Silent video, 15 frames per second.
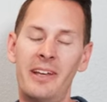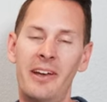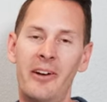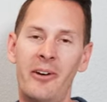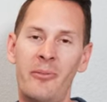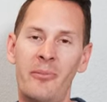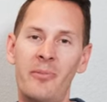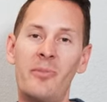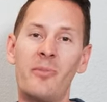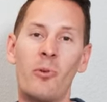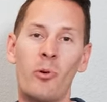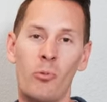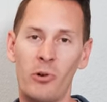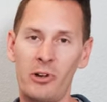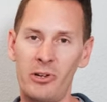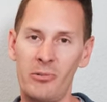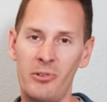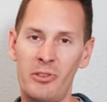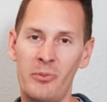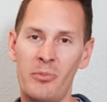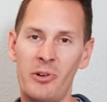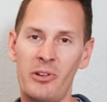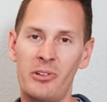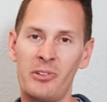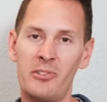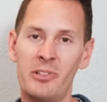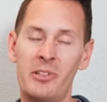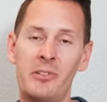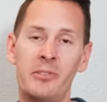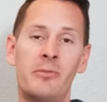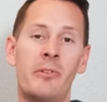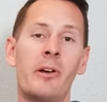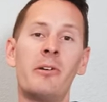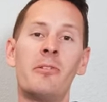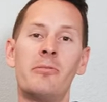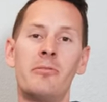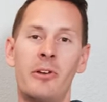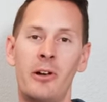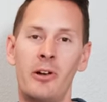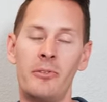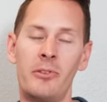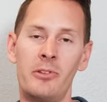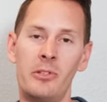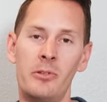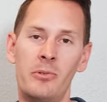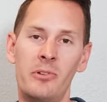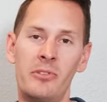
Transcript: um, for working with the breeders, it is very fair that you,